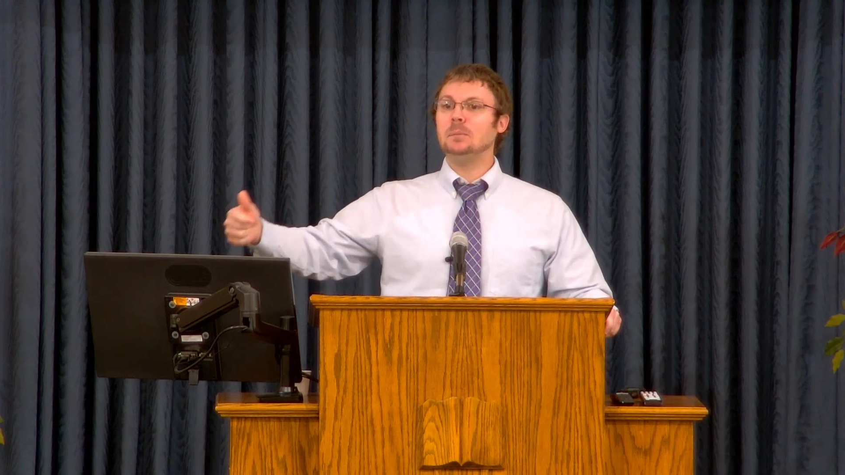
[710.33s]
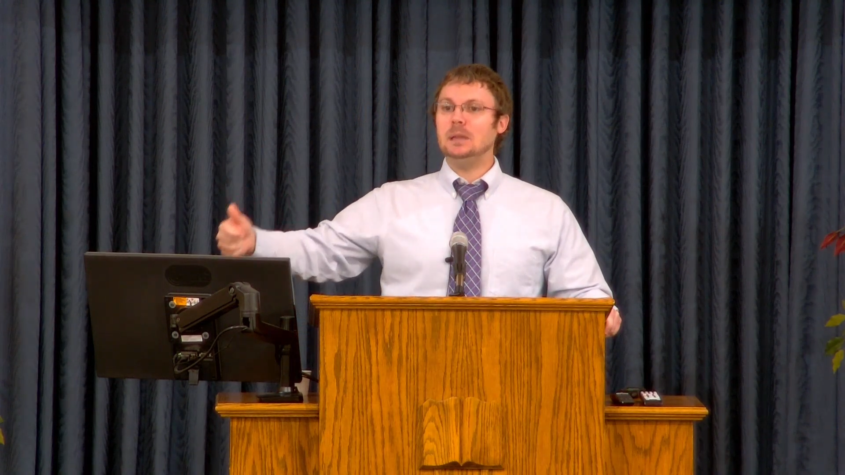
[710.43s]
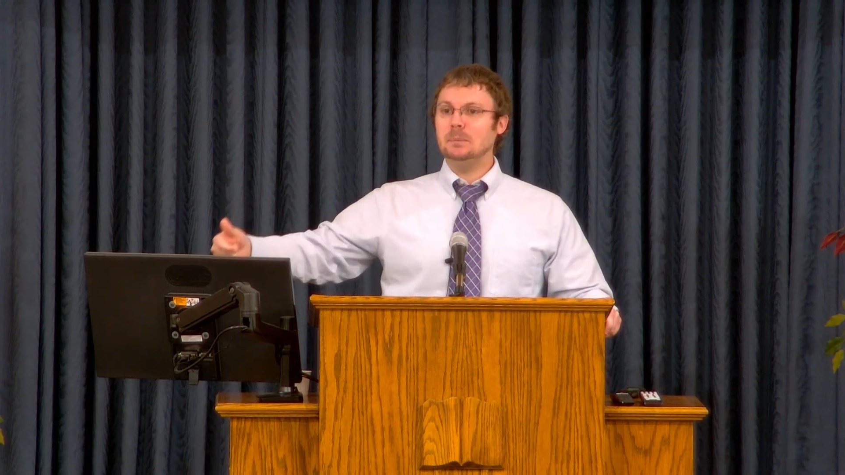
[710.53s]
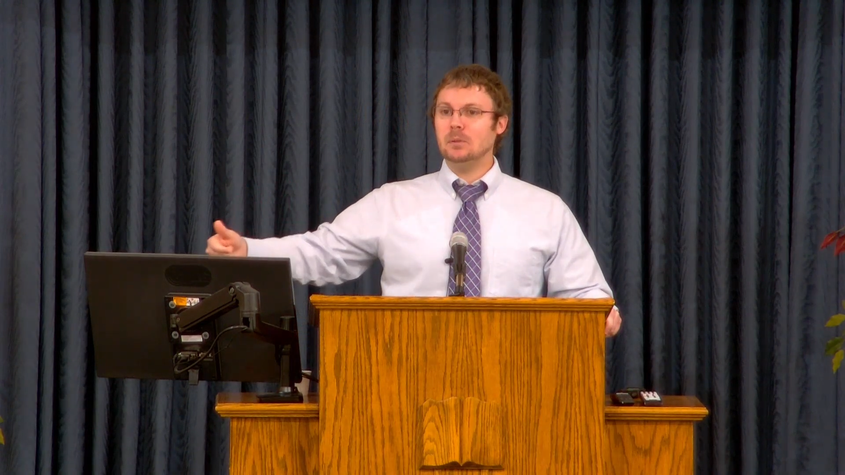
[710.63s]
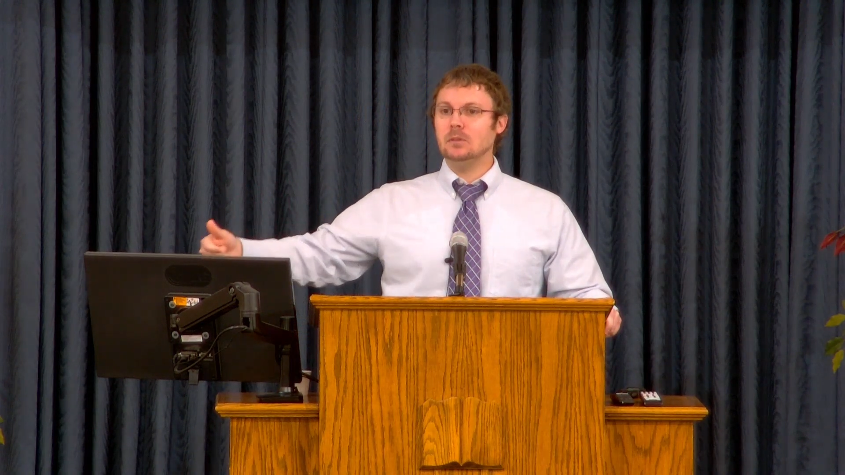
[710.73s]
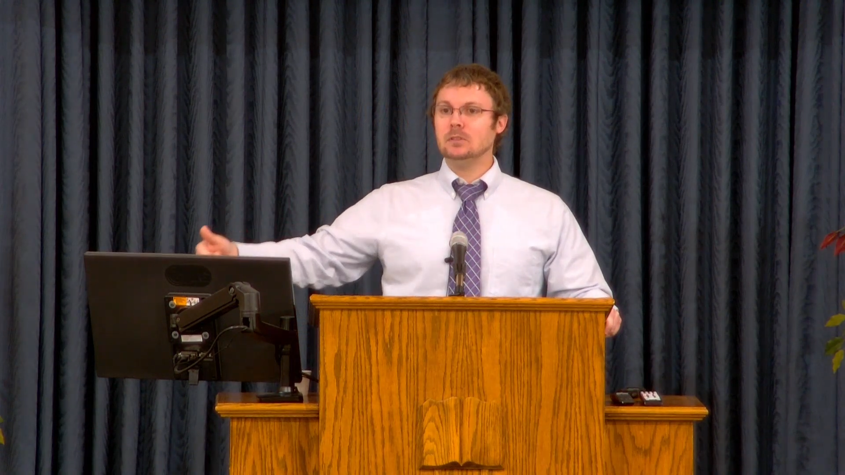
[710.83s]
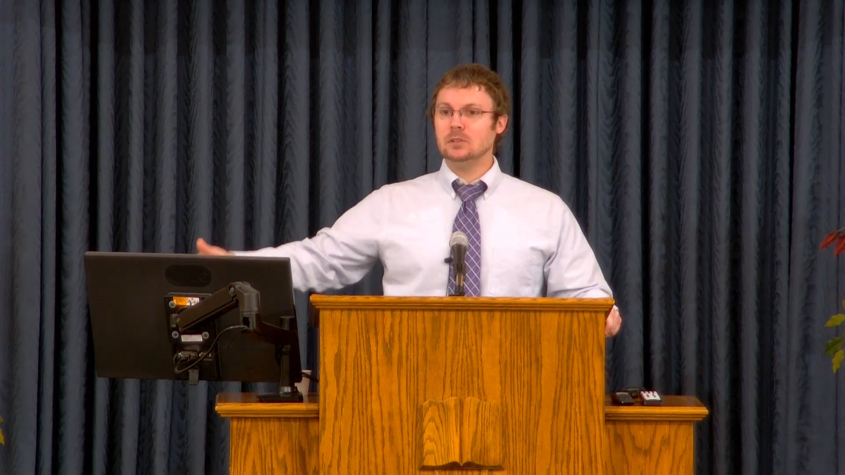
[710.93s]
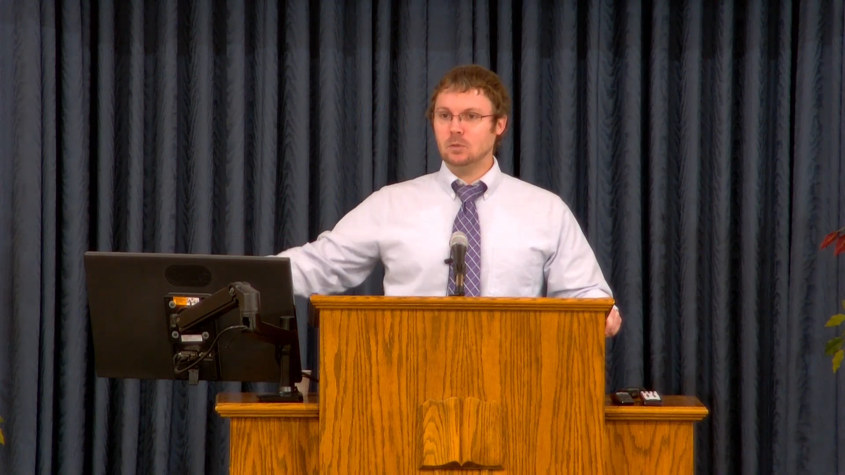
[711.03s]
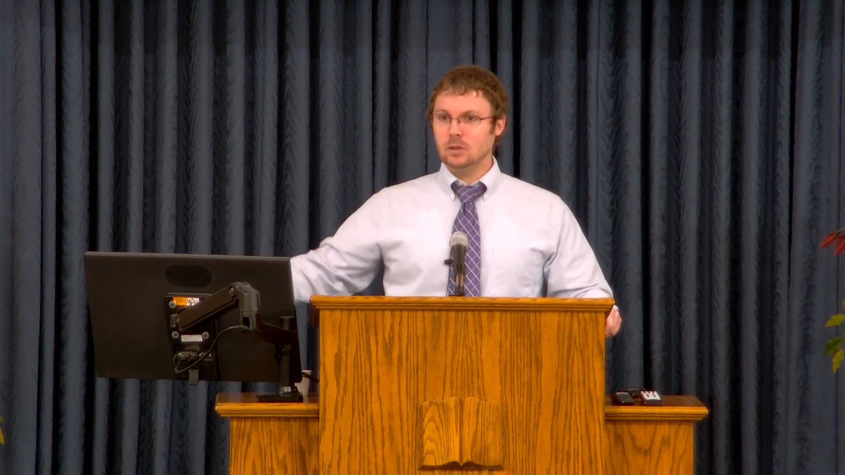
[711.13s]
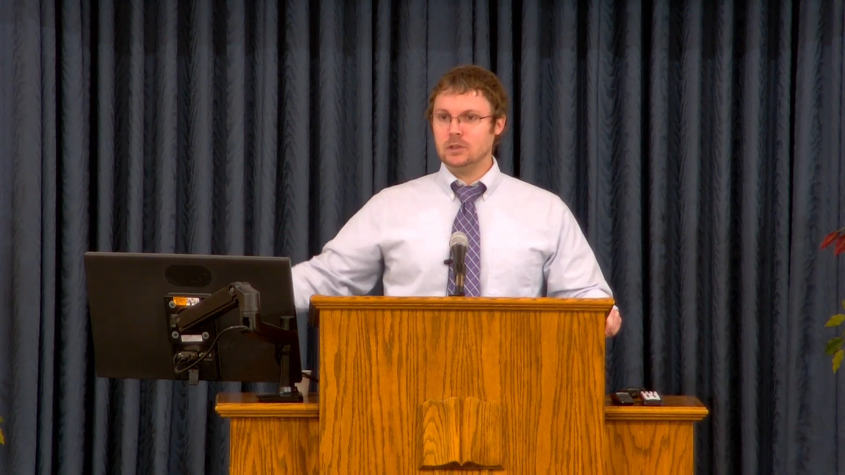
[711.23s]
people to
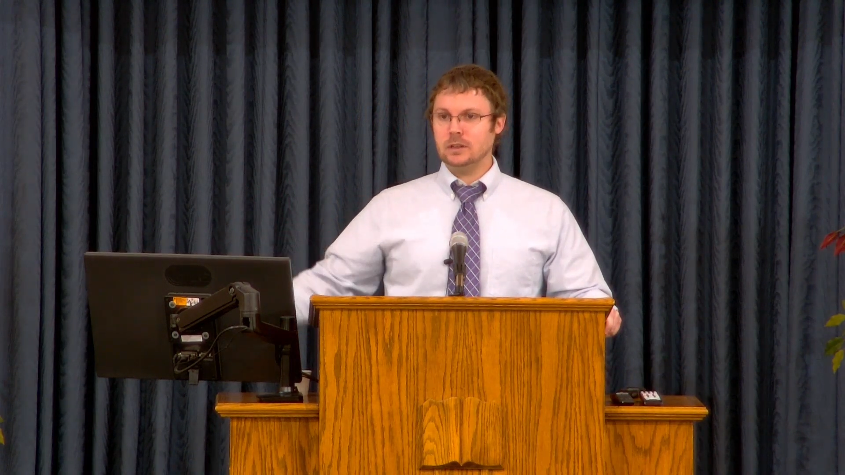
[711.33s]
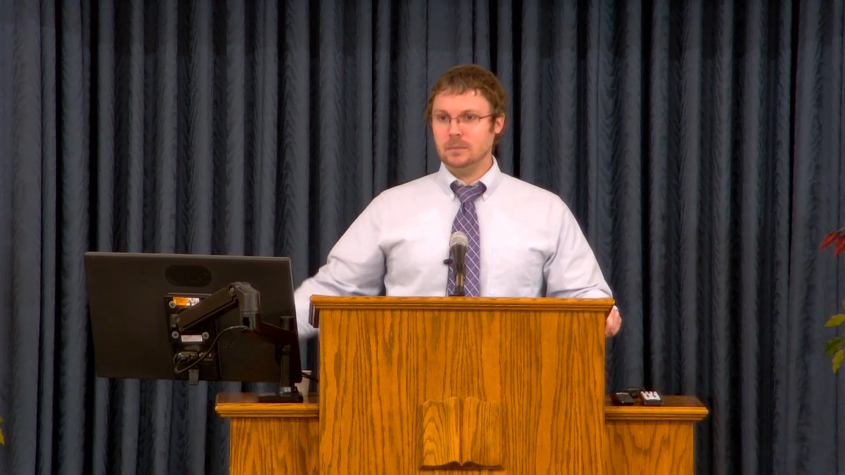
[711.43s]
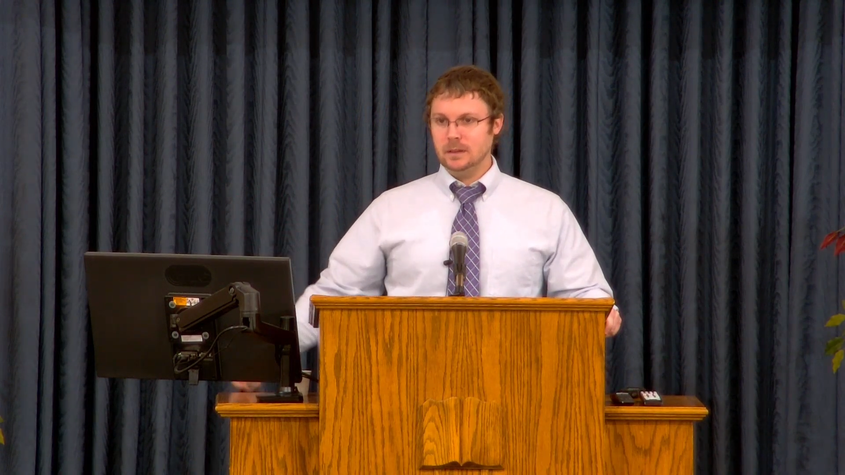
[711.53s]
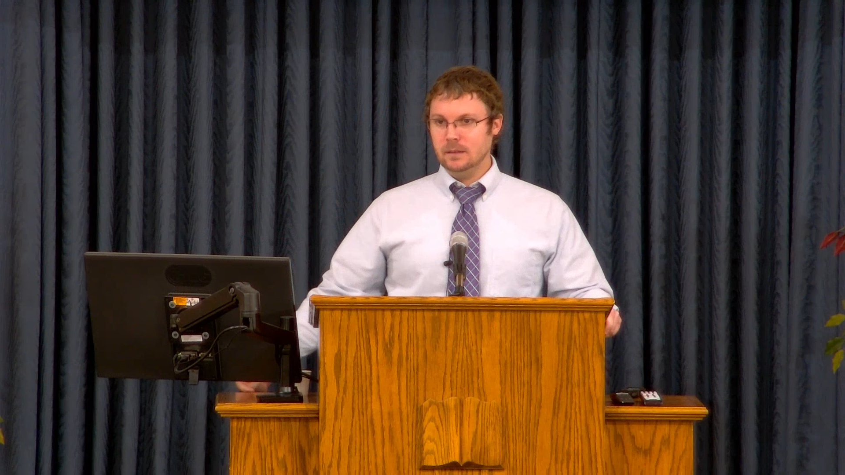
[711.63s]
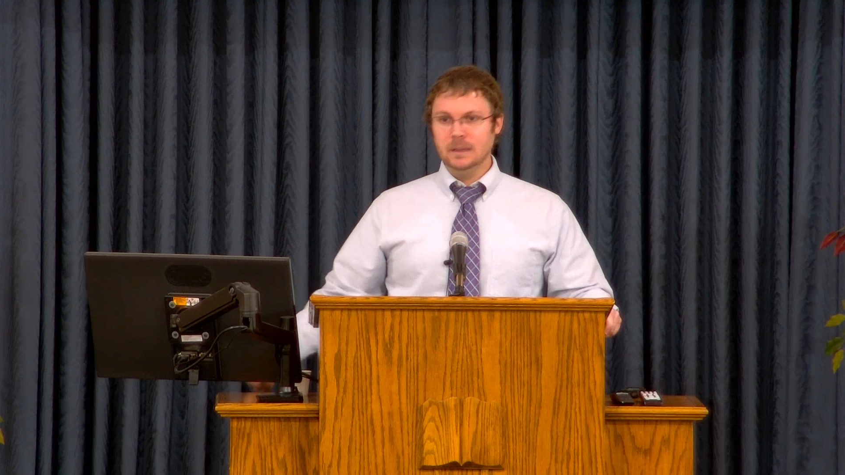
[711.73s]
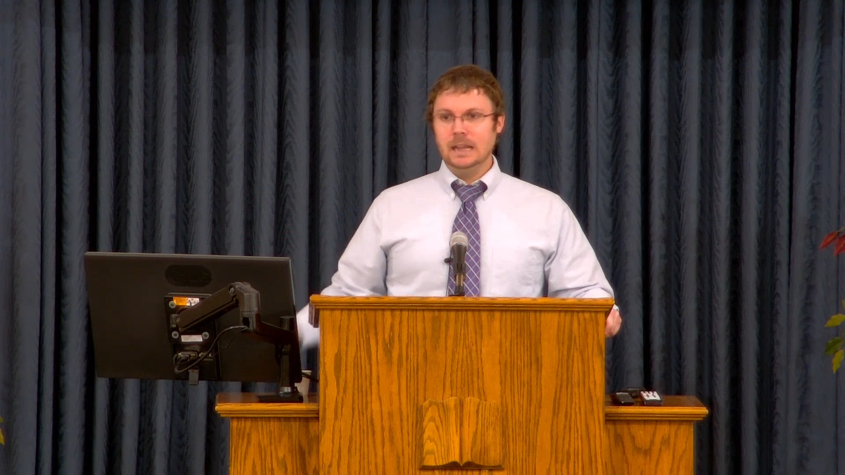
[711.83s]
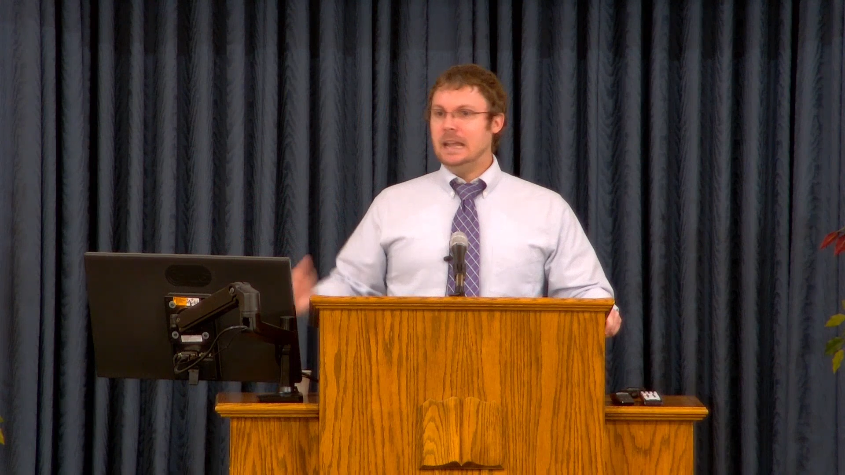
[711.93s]
worship him.